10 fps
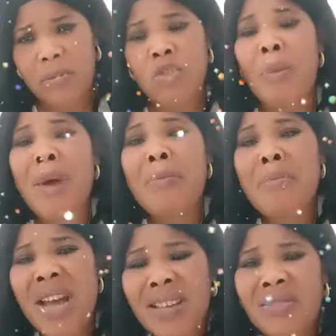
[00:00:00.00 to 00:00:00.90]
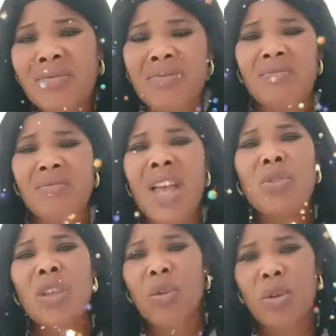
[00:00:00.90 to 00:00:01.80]
your mama, now you
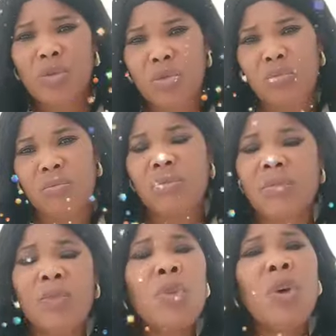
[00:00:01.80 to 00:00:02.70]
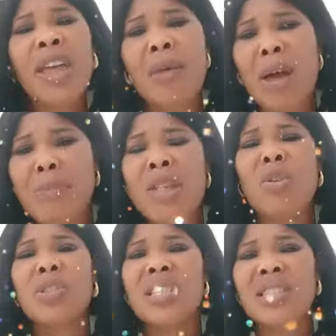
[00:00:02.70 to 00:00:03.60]
they talk to. If you don't get mama,
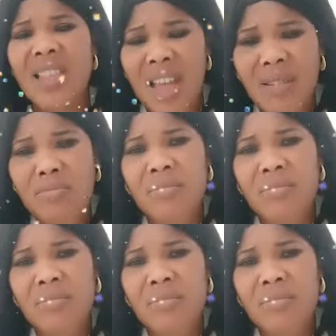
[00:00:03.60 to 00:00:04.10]
your sister.